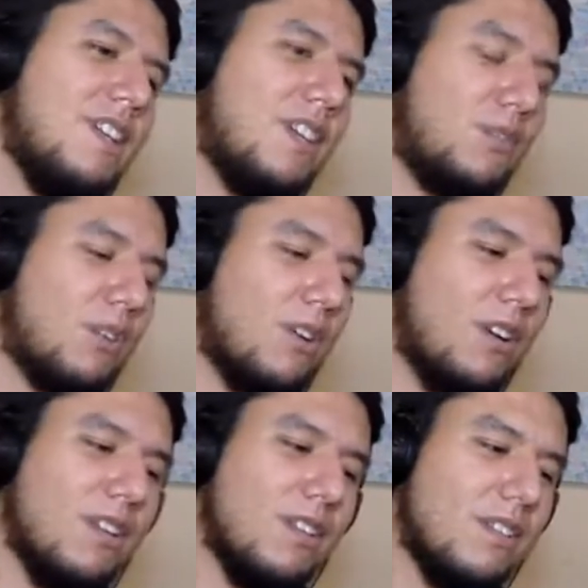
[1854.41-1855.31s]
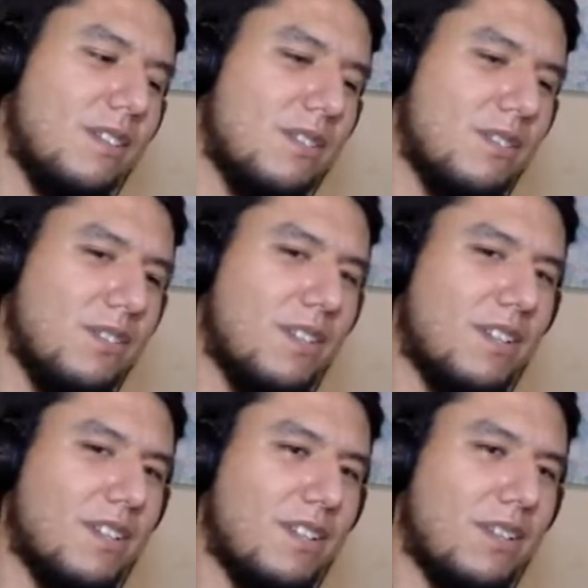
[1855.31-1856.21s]
like regardless, I still
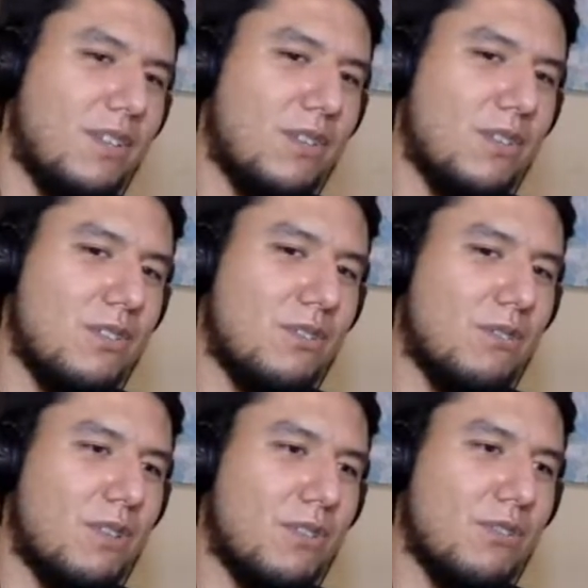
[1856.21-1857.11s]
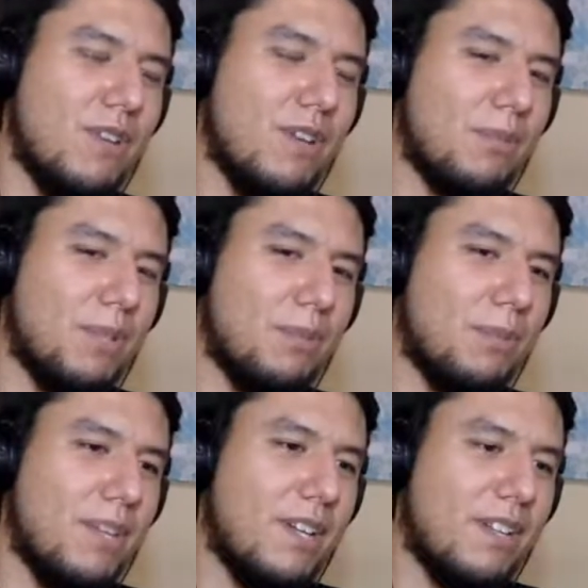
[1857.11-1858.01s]
think like if I were just to watch a random clip
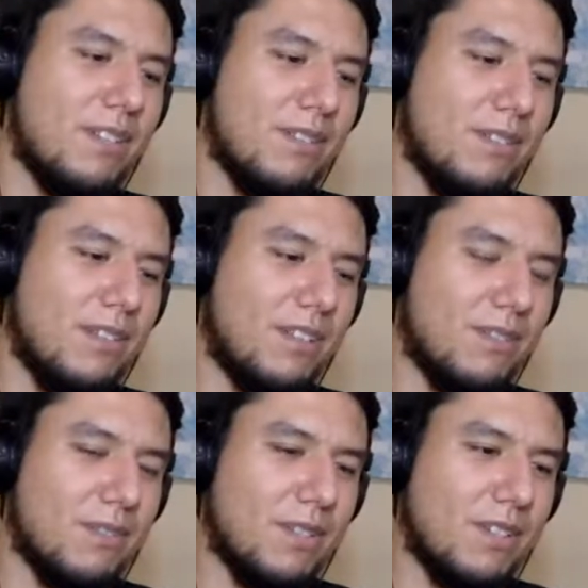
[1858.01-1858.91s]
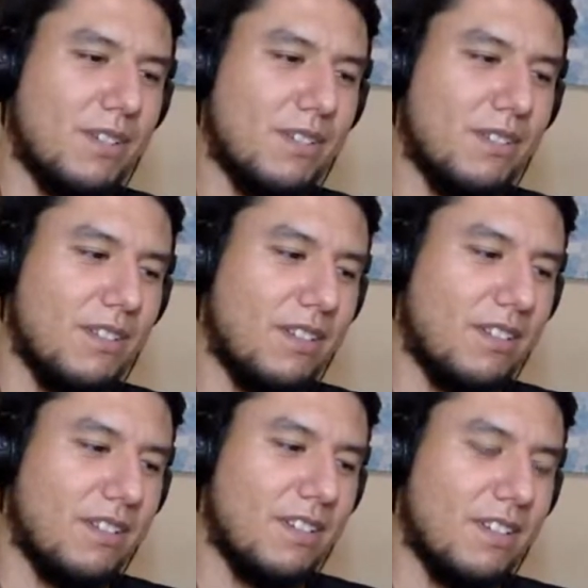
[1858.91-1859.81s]
of that, I'd still think it's funny, you know, like
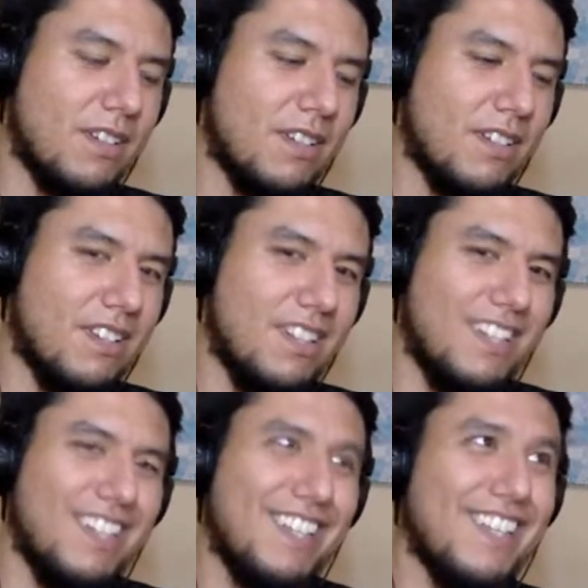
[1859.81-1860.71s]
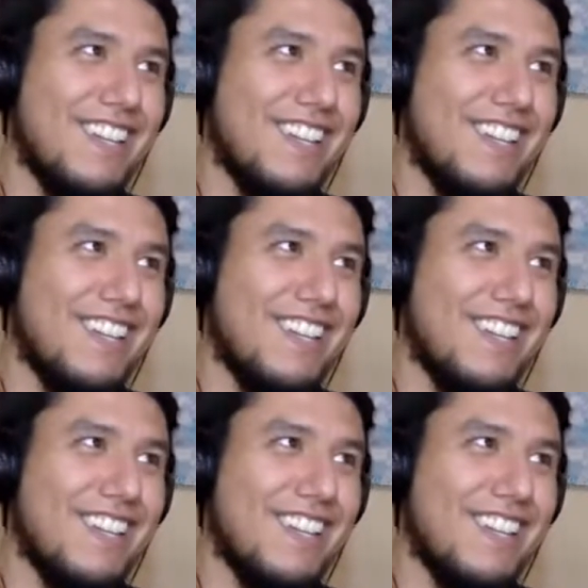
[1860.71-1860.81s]
like